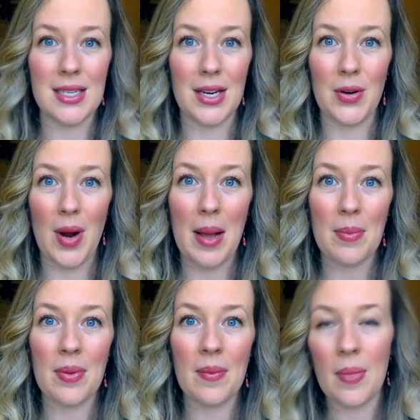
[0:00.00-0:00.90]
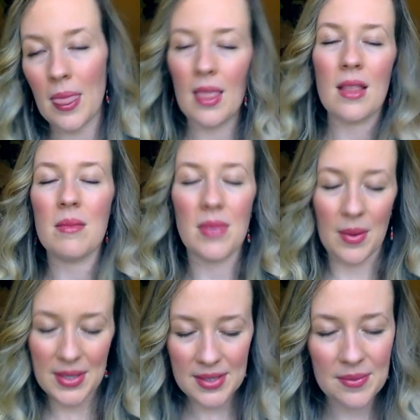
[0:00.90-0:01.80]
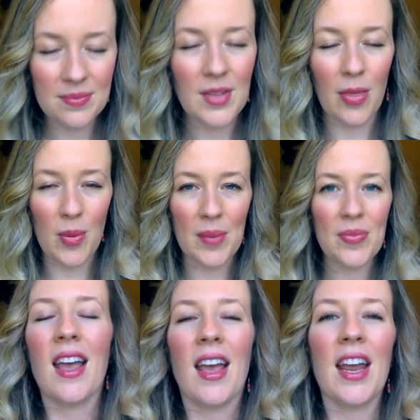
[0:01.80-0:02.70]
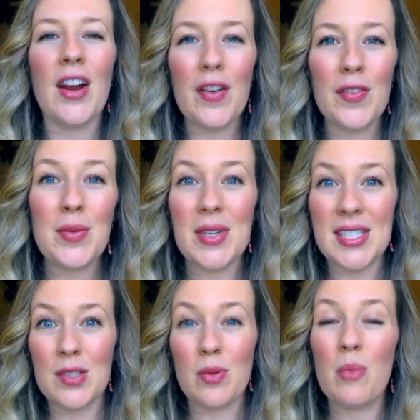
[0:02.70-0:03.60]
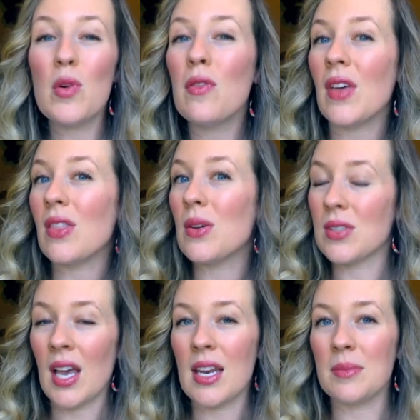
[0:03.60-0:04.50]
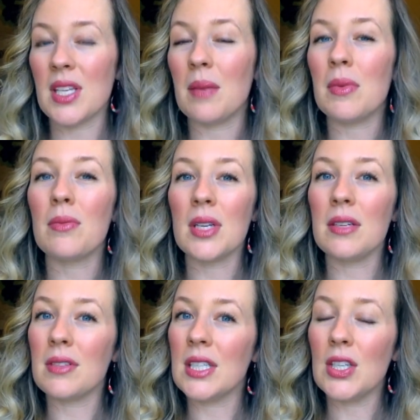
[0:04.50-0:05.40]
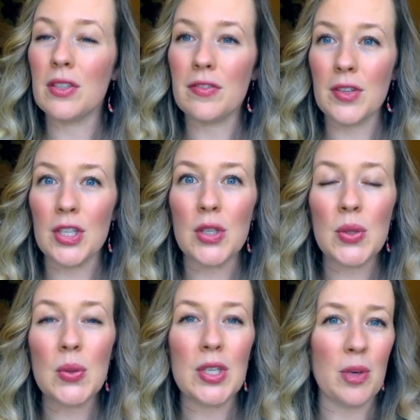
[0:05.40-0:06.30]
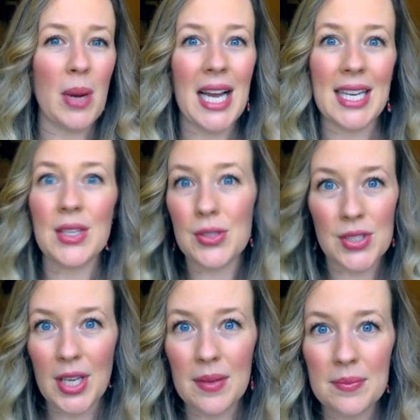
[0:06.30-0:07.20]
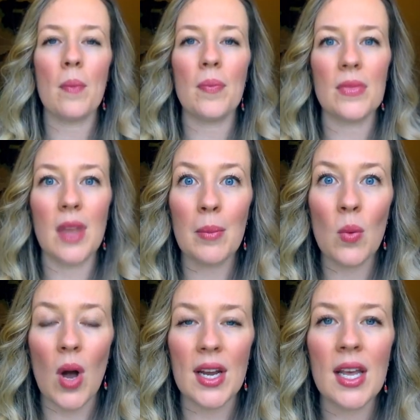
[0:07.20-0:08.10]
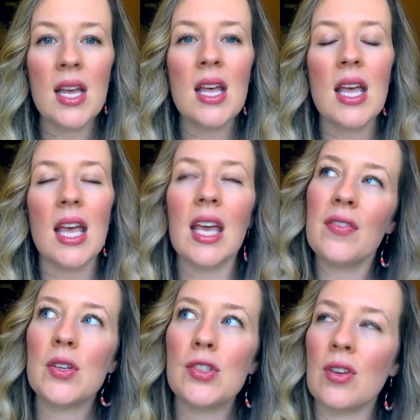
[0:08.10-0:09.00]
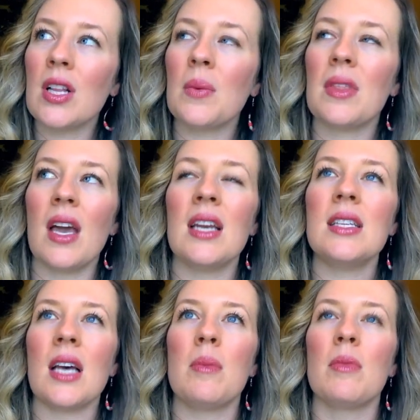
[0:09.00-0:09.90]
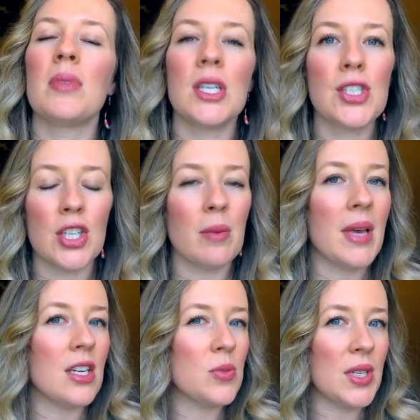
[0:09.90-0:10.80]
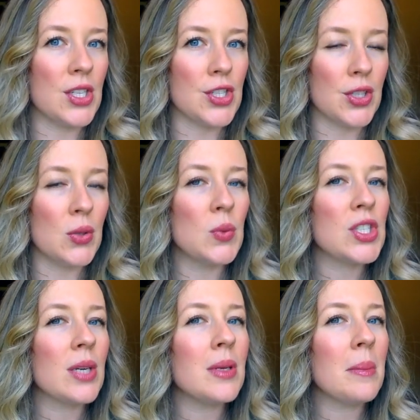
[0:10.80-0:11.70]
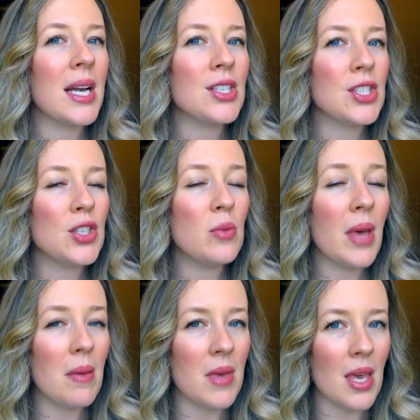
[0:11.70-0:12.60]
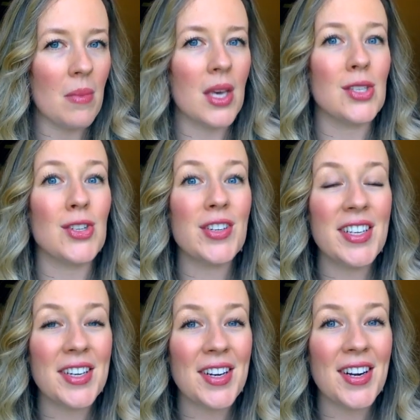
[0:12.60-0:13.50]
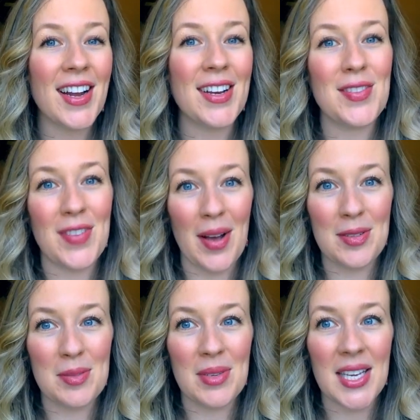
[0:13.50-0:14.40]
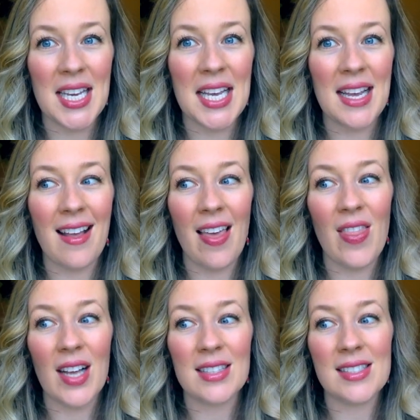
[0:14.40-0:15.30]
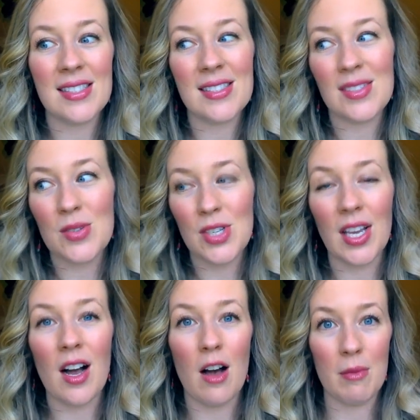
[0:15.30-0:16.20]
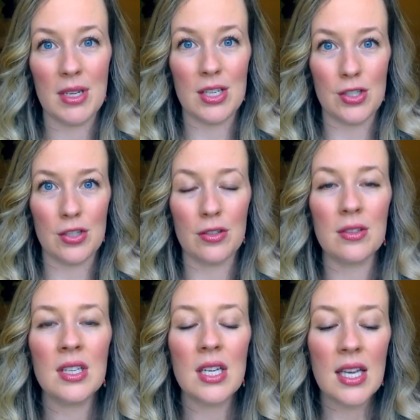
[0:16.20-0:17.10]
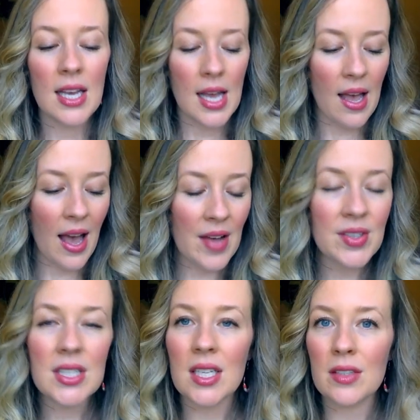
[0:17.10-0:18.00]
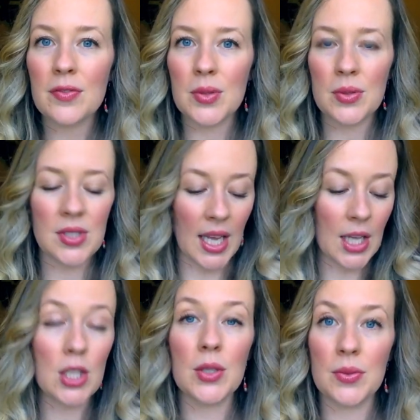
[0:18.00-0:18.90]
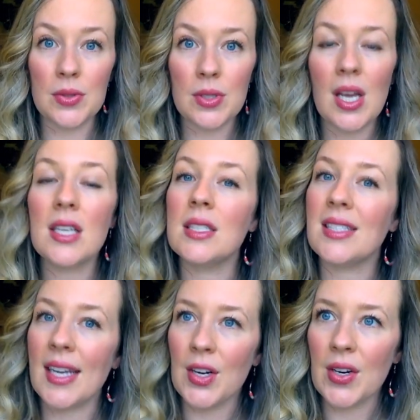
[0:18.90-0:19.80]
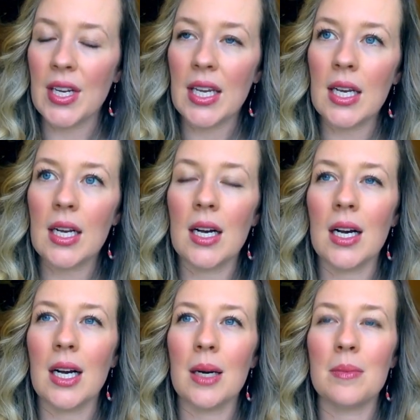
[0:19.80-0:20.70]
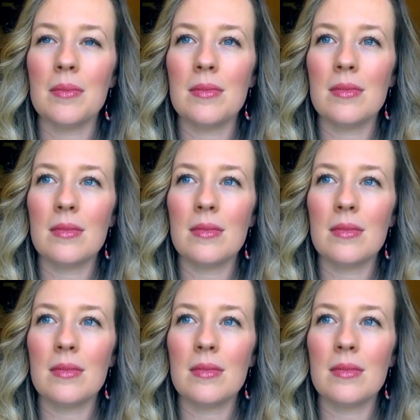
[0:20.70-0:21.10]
eating crap. But anyways, not the point. Here are a few reasons removing those items can be really, really good for you and your body and your skin. Number one, if you're struggling with any type of blood sugar management issue, which I would imagine you may be because you're here and you found me, and that's usually a common issue, having a ton of foods like gluten, dairy, and